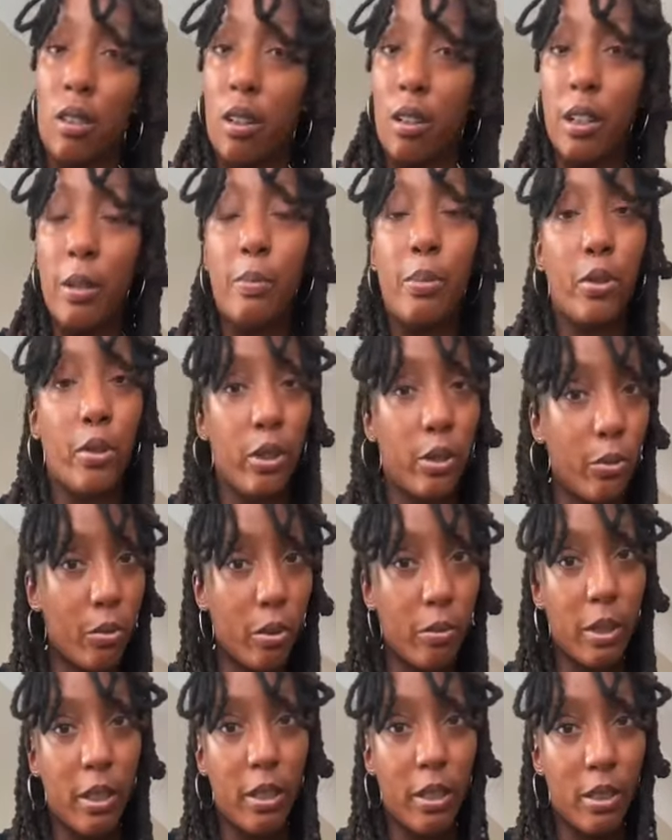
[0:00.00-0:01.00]
any pretty
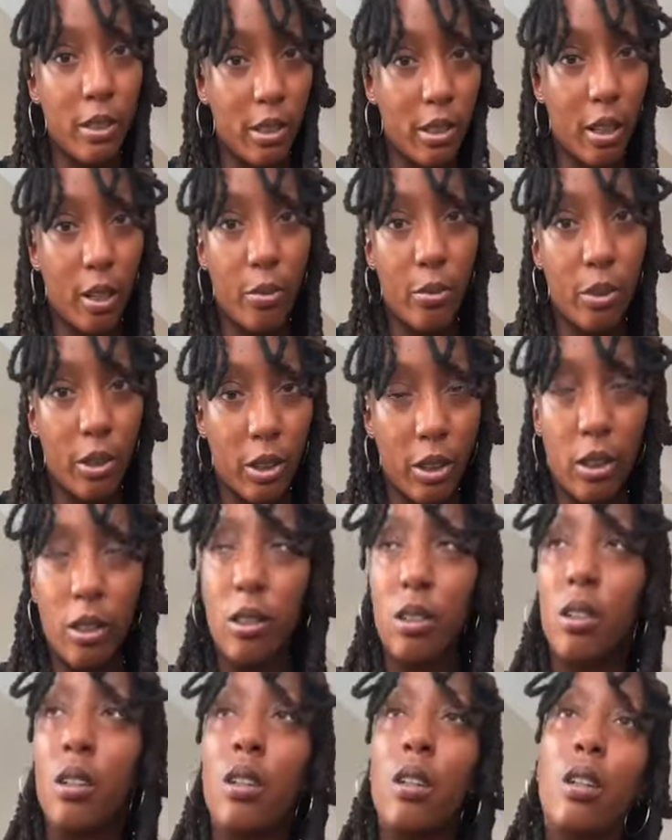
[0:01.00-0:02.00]
woman has dealt with
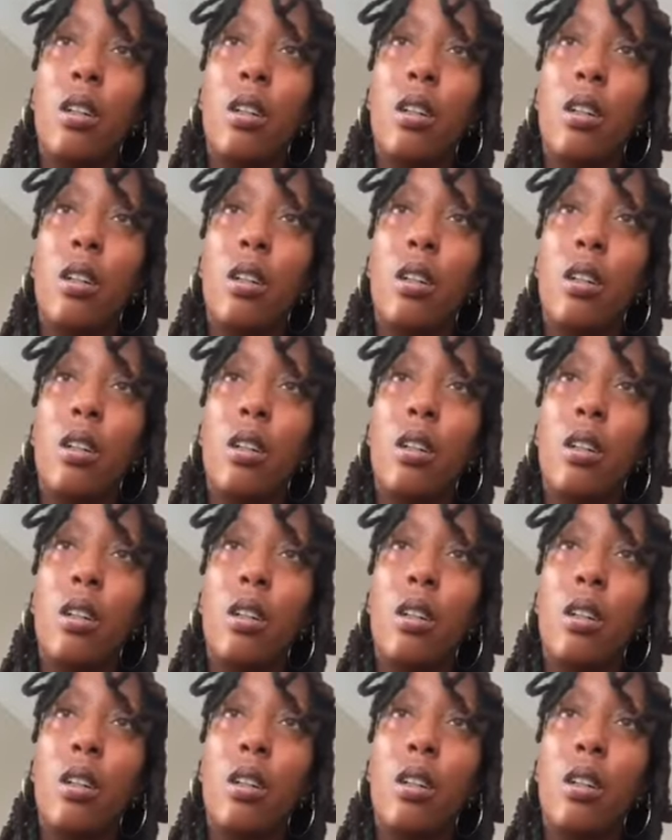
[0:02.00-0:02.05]
this.